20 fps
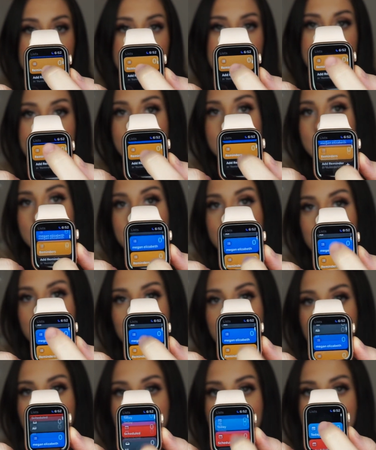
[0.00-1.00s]
made any
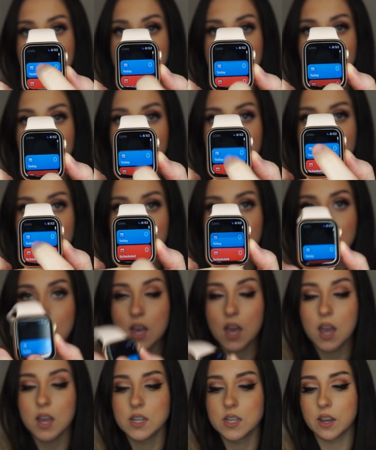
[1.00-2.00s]
list yet, but
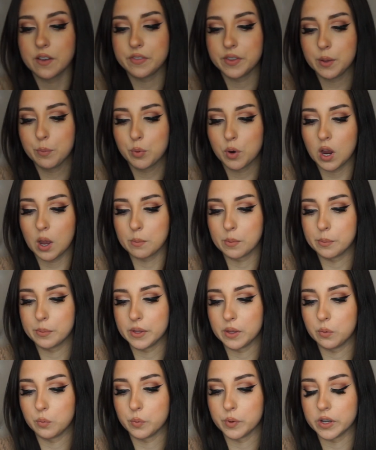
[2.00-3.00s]
I definitely
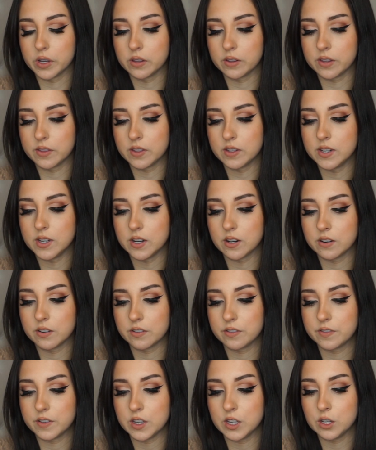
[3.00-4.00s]
probably will in the near
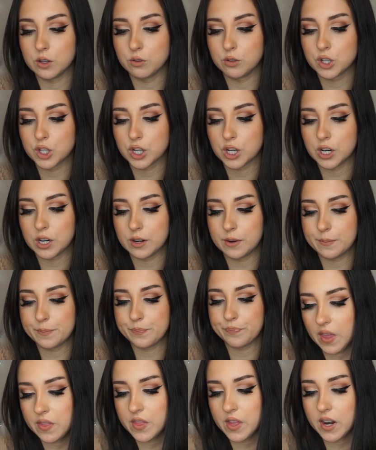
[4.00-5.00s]
future.
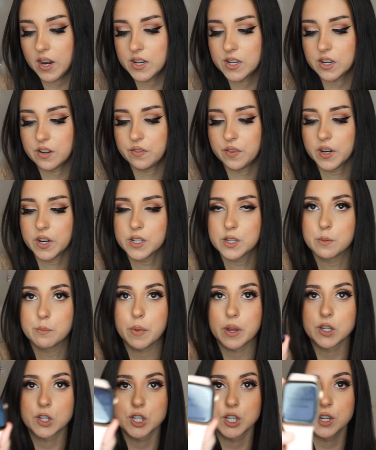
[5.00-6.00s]
And then I did forget to
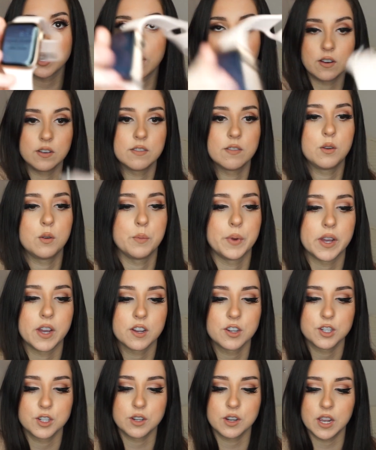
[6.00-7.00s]
mention on, oh my
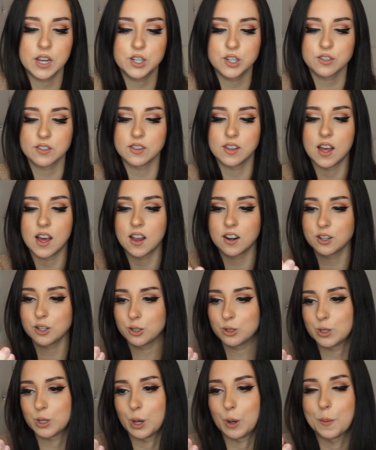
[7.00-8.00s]
gosh, it just
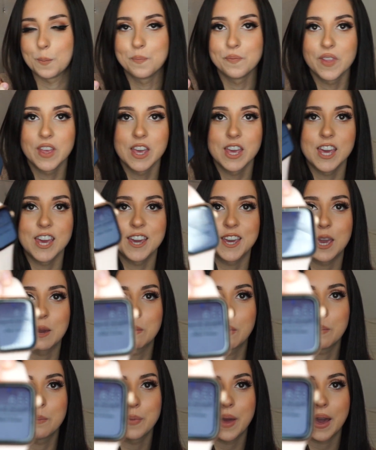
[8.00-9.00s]
locked, so it came
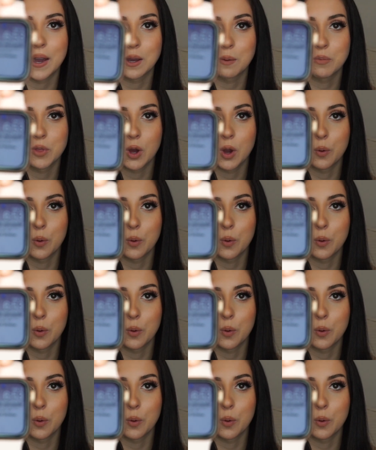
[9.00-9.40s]
up back up the